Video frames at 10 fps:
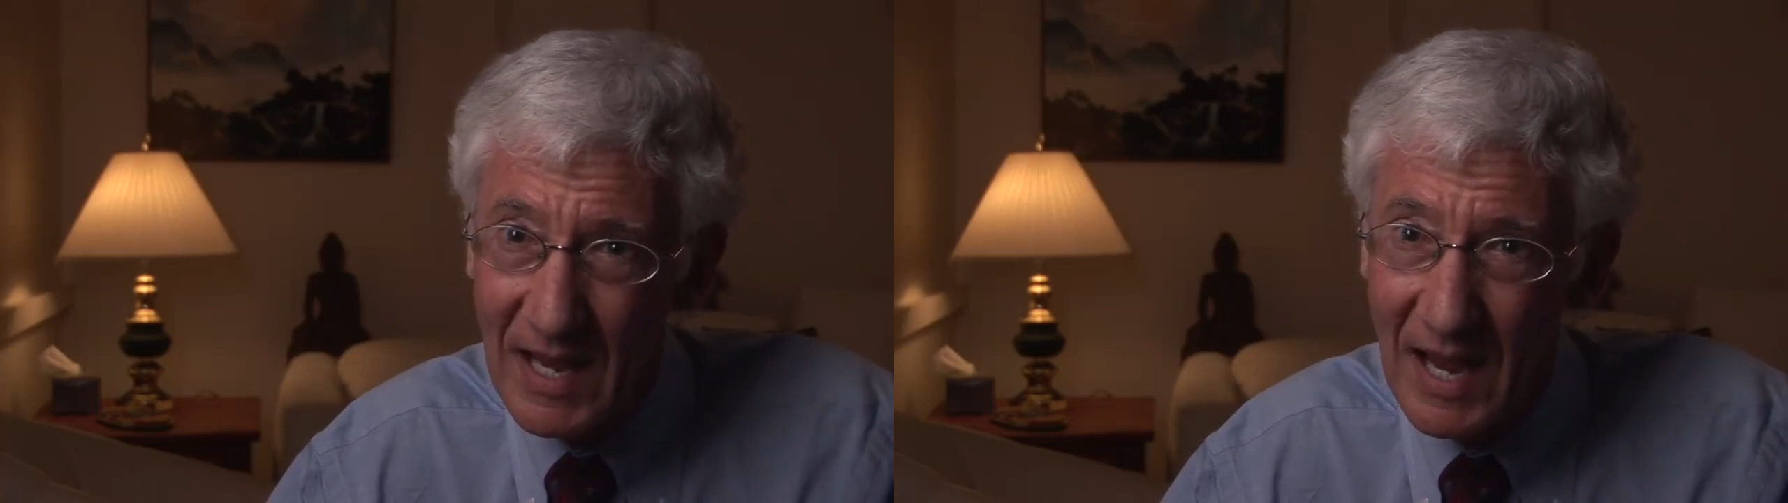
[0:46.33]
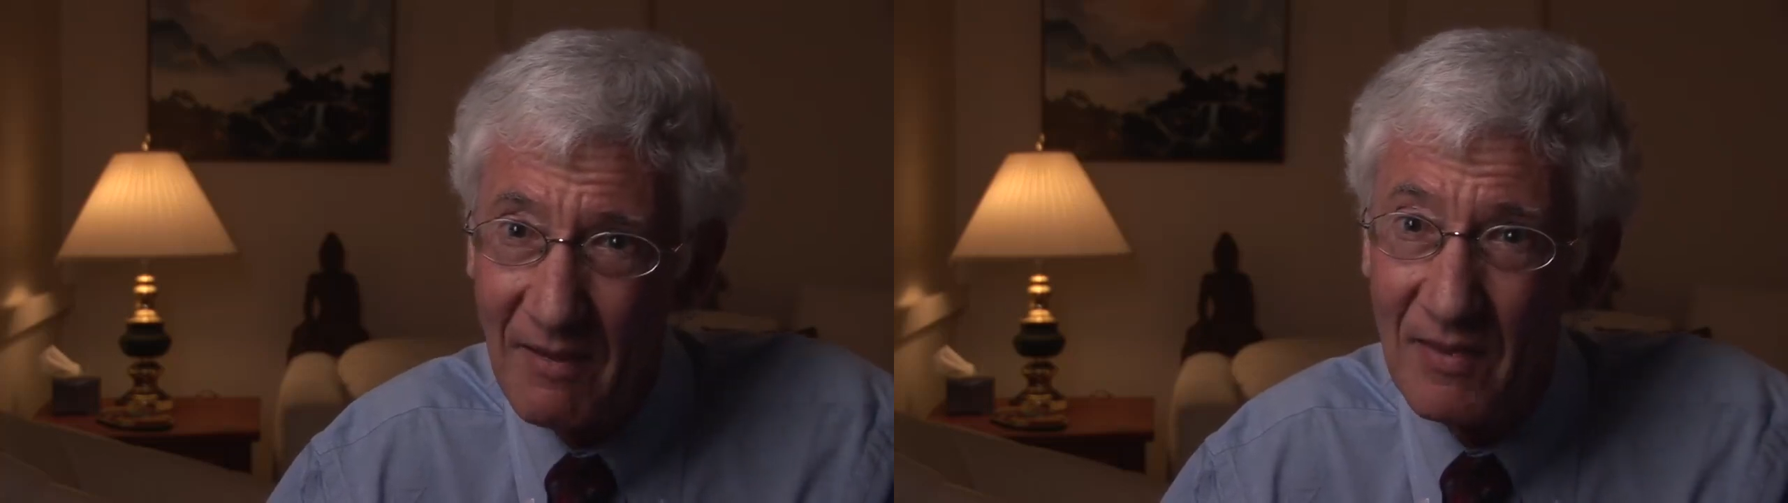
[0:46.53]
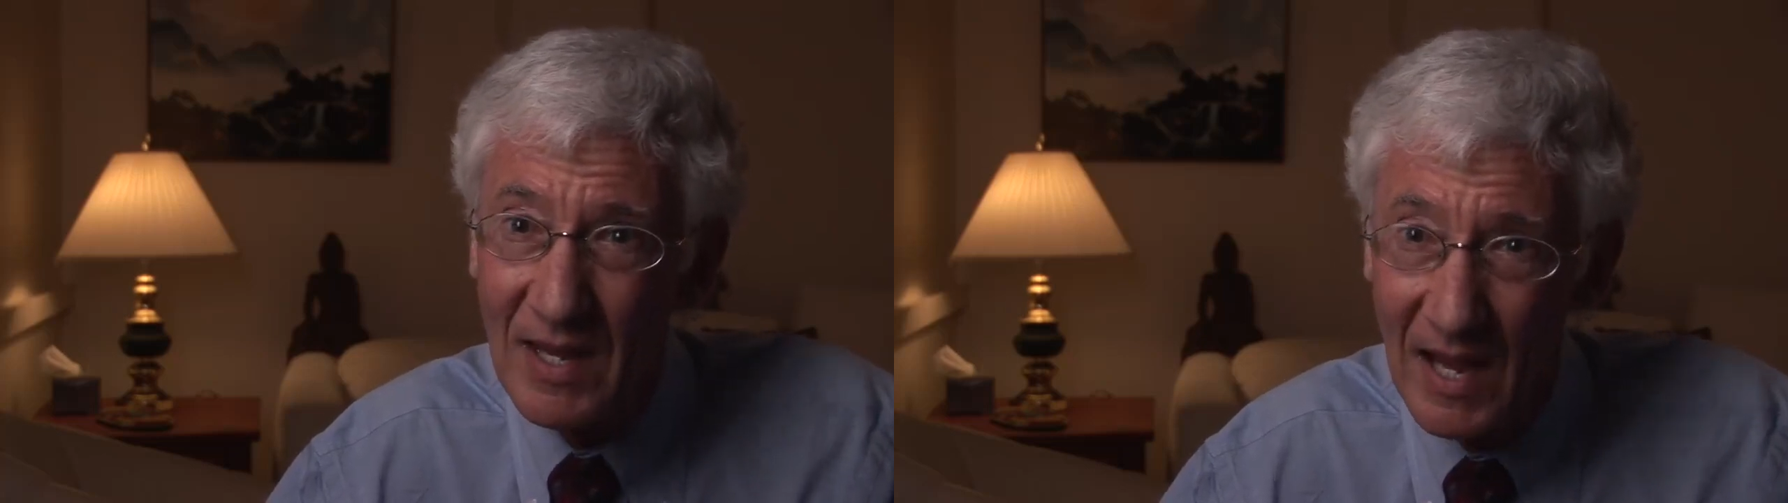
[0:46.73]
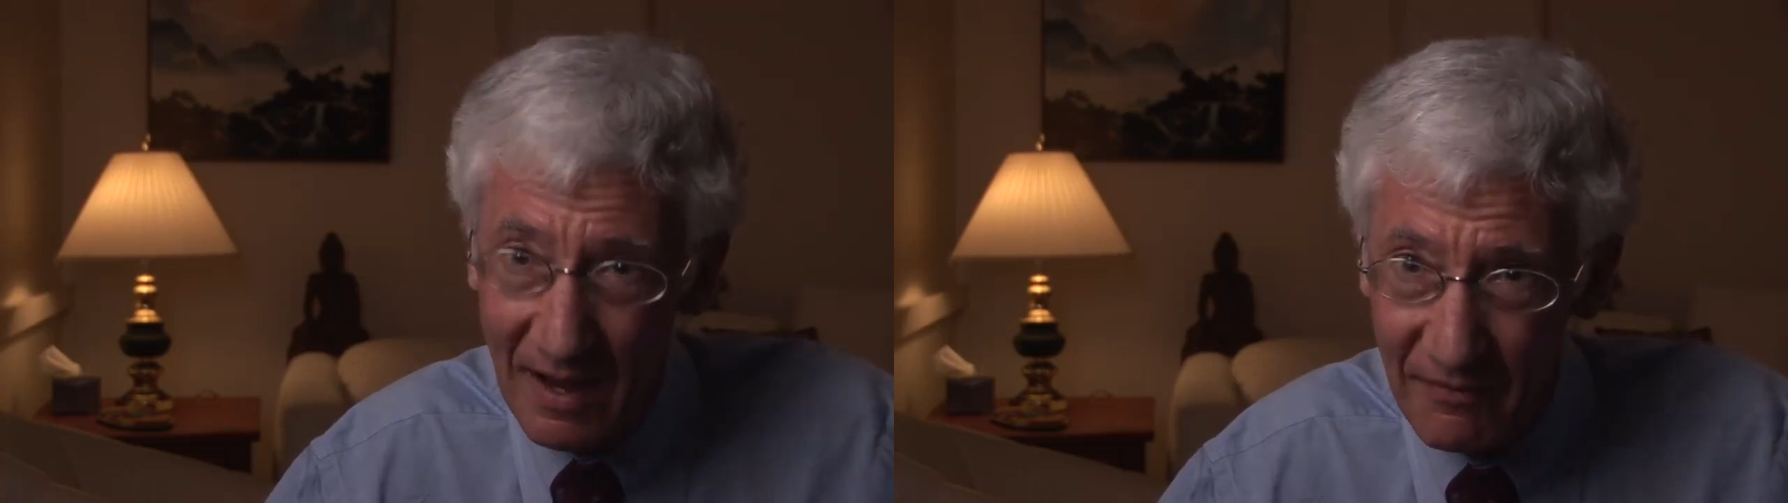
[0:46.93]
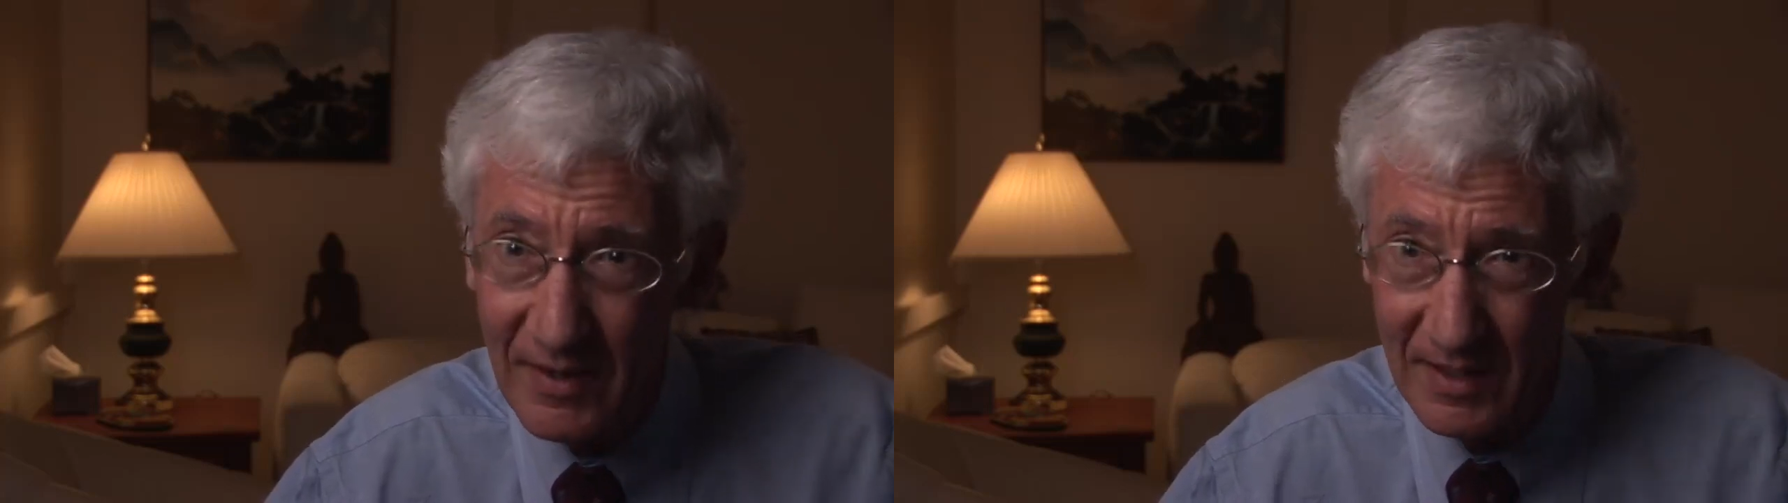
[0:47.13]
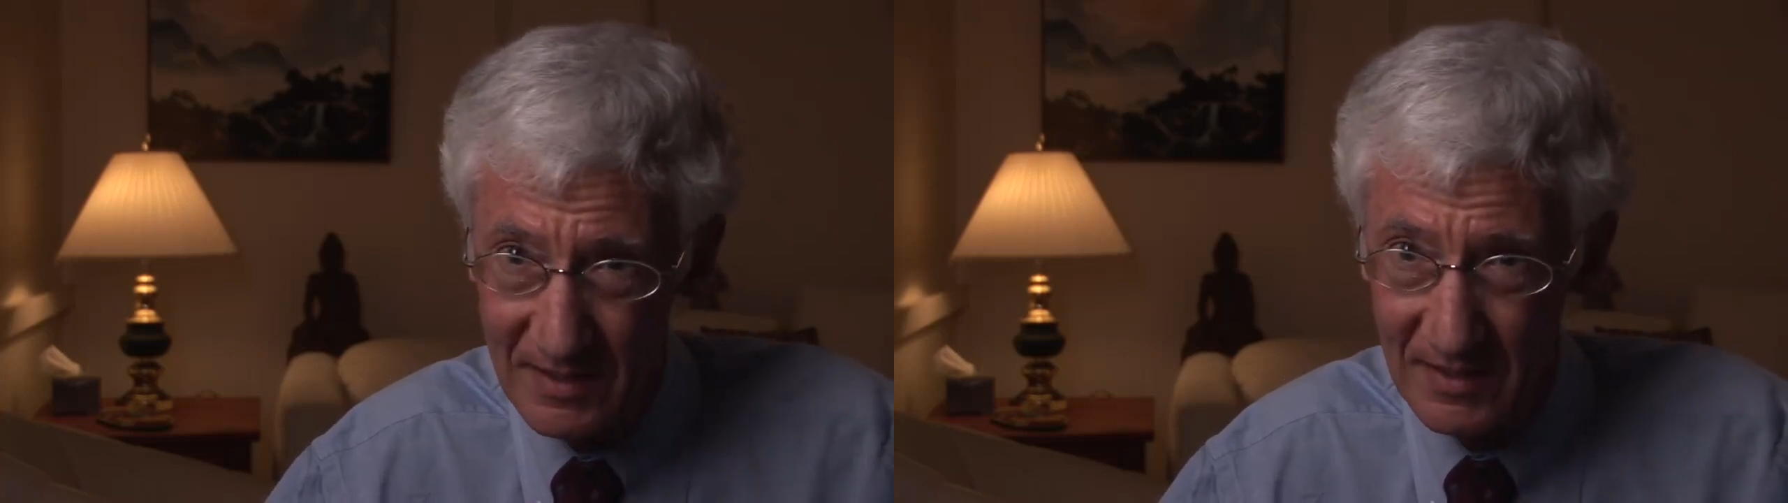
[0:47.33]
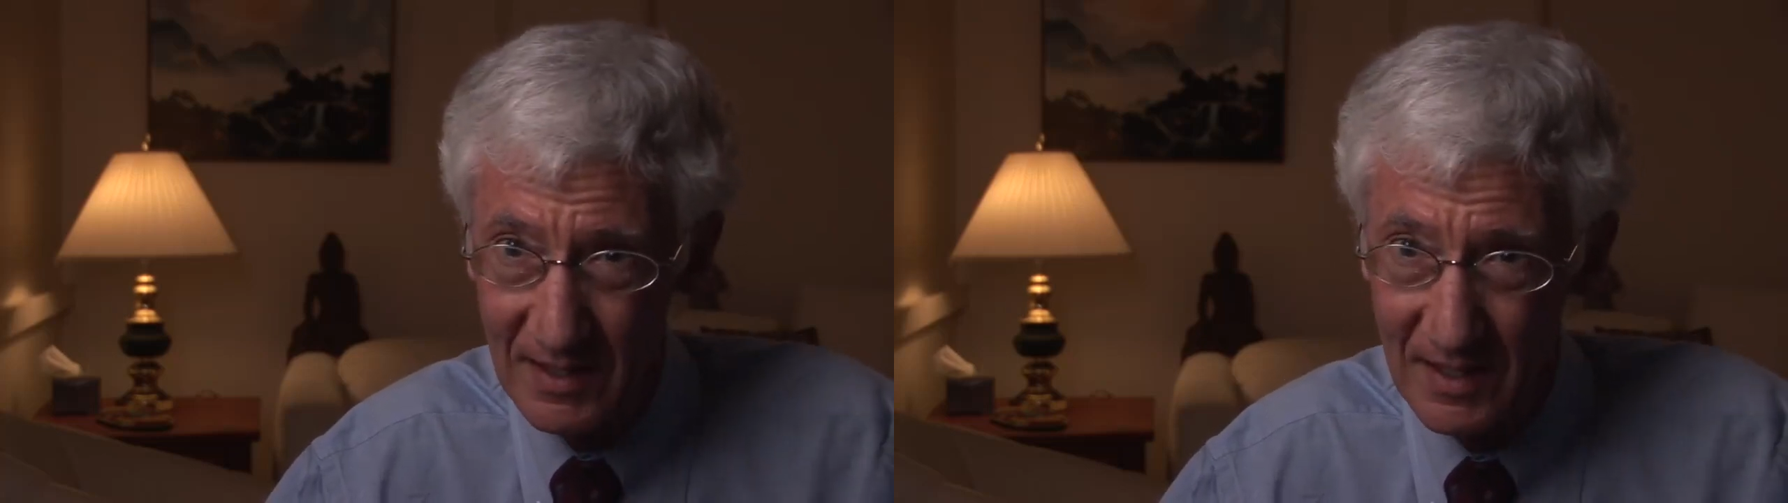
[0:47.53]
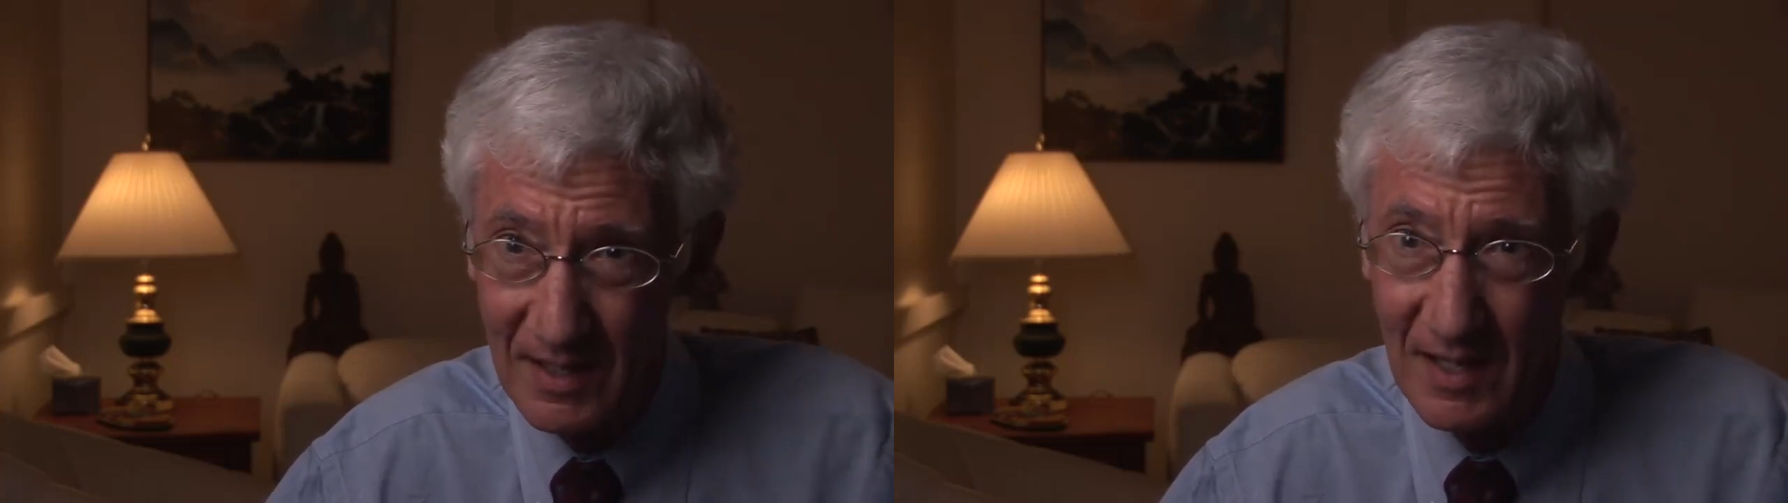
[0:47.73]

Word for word: have the efficacy